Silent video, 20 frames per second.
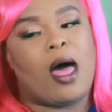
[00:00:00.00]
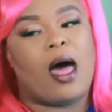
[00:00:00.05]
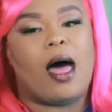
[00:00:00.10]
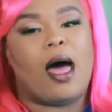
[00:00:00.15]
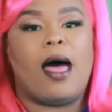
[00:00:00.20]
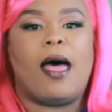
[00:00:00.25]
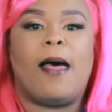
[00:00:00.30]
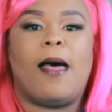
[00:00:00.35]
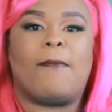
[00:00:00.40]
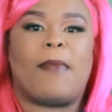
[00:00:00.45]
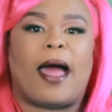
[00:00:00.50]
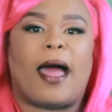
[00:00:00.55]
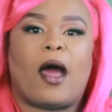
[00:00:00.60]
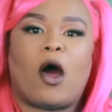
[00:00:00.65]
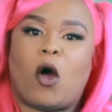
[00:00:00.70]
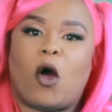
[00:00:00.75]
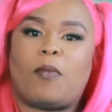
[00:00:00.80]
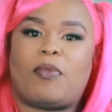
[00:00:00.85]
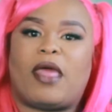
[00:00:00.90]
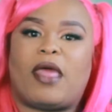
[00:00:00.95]
I
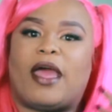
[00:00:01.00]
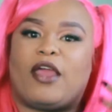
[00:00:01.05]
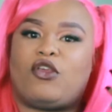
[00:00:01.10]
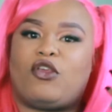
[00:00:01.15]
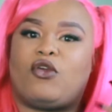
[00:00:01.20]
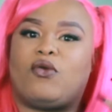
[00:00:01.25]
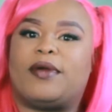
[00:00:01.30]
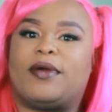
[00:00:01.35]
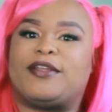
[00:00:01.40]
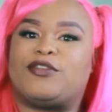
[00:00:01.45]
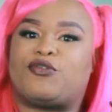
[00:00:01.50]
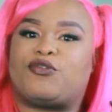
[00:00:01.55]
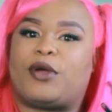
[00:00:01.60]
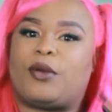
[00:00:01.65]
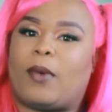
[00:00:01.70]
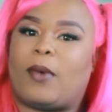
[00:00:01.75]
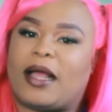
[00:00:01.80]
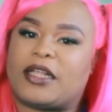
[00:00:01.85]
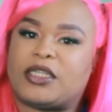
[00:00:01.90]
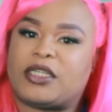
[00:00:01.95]
hope that you enjoyed
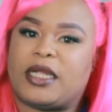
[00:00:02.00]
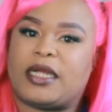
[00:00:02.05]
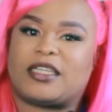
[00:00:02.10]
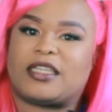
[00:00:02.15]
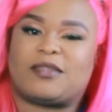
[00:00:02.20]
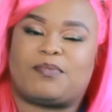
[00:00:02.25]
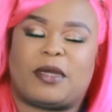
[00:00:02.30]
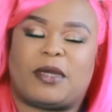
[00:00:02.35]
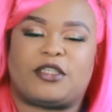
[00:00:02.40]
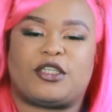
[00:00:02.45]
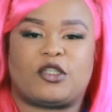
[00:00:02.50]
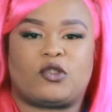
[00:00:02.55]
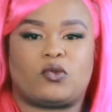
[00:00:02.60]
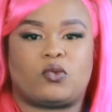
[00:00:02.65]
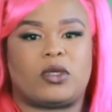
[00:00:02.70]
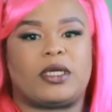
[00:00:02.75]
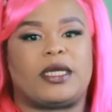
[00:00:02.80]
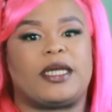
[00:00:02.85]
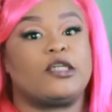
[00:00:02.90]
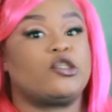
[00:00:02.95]
watching it as much as
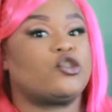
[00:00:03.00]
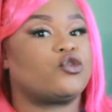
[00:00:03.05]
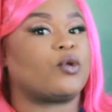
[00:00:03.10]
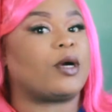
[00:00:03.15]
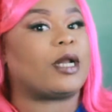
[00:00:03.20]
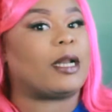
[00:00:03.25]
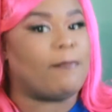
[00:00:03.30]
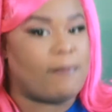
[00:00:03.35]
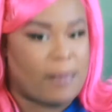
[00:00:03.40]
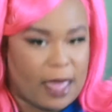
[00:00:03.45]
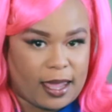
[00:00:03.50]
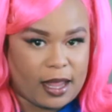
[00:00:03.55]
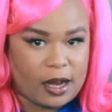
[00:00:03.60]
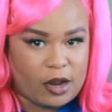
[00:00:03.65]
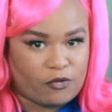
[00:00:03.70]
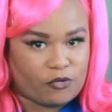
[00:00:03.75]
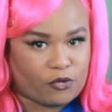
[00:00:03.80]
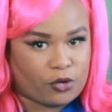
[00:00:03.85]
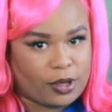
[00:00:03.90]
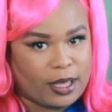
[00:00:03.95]
we enjoyed making
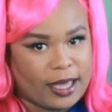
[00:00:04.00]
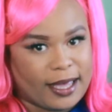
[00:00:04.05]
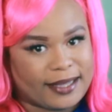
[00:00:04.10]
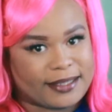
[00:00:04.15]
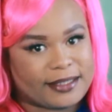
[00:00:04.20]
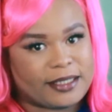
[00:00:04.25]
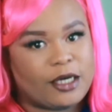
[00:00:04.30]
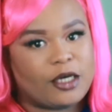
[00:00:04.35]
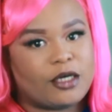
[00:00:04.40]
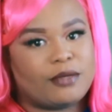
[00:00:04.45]
it for you guys.